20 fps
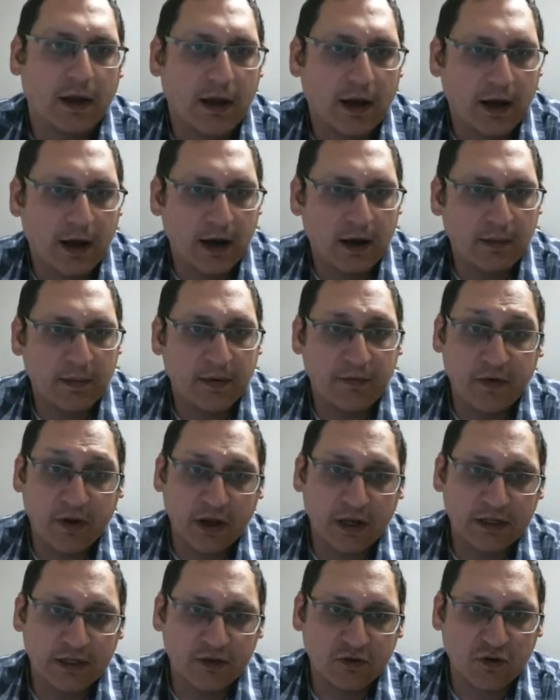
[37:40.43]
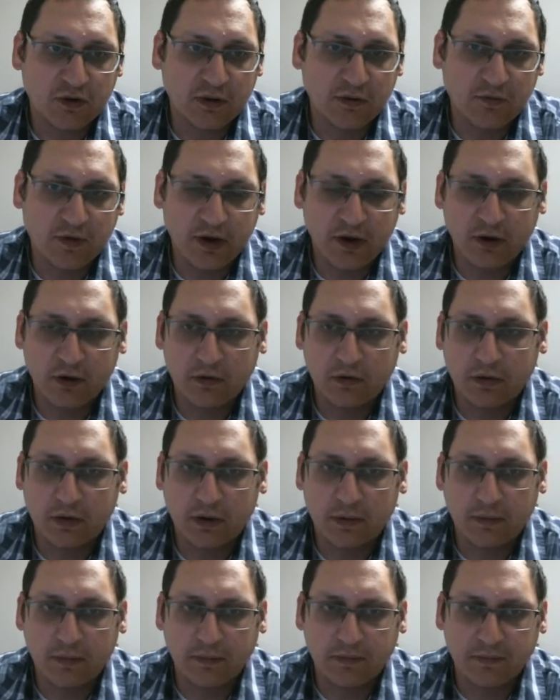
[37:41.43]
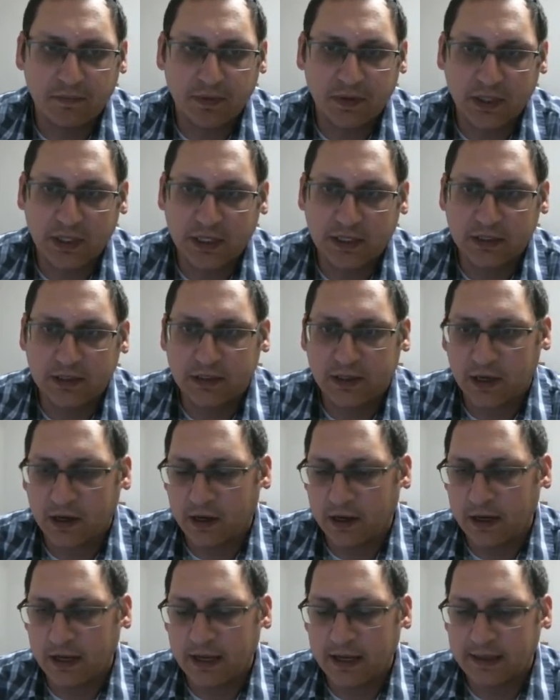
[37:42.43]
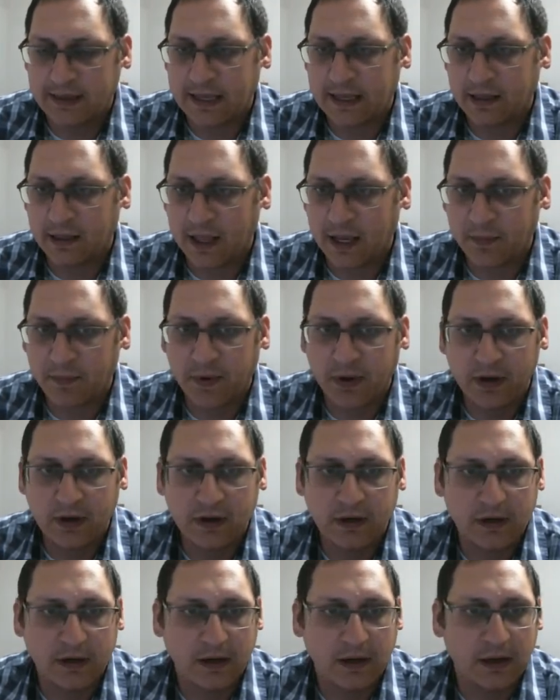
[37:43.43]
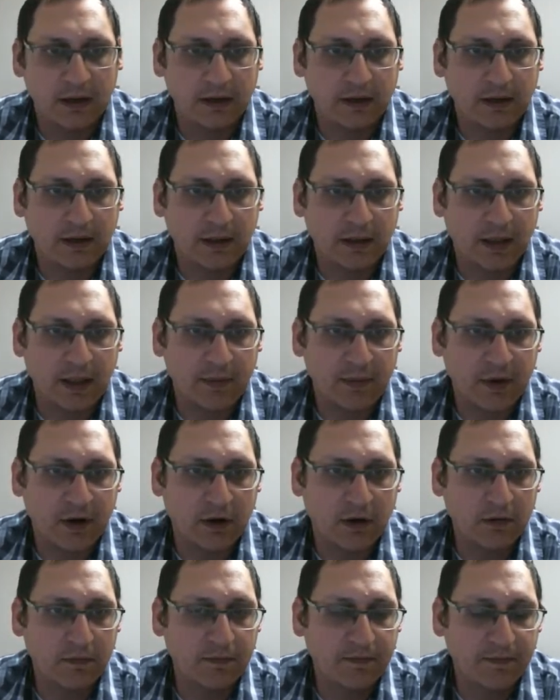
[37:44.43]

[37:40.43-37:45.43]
If you guys enjoyed the video, please hit that like button and let me know.